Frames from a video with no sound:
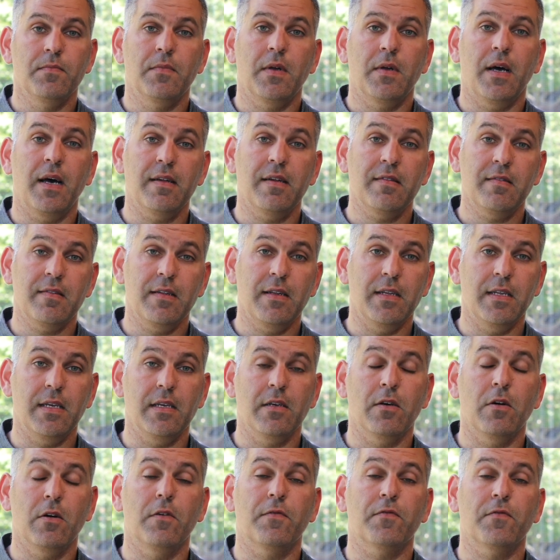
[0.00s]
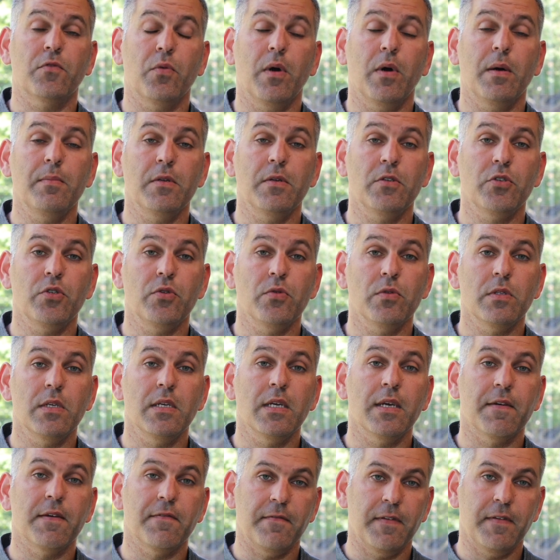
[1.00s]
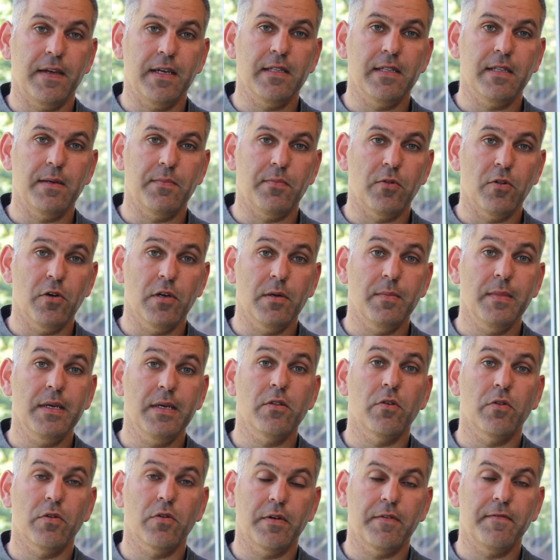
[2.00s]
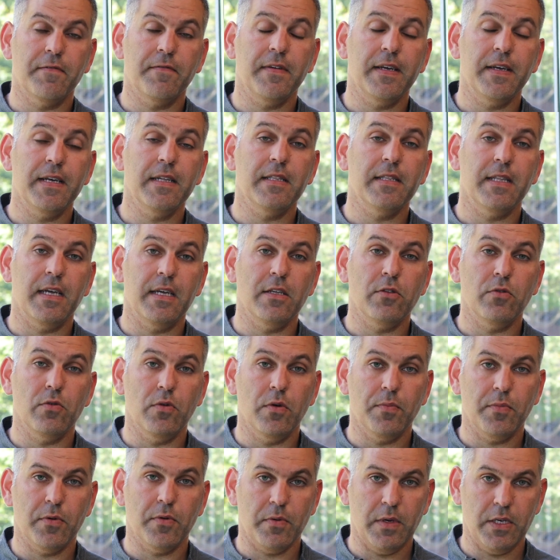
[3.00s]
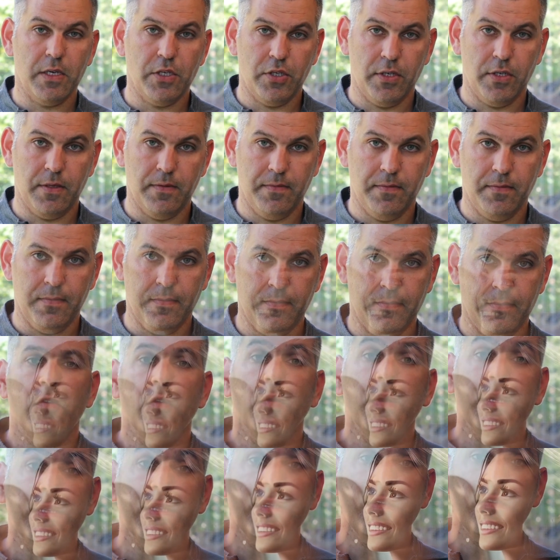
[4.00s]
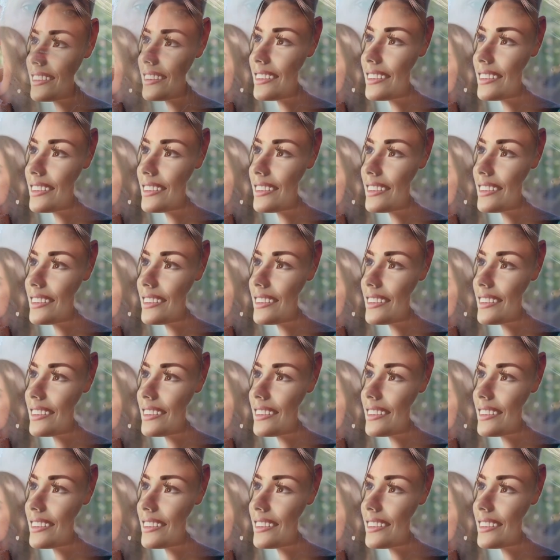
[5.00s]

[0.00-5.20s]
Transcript: hassling of troubleshooting a failed deployment or a failed day two operation. So at this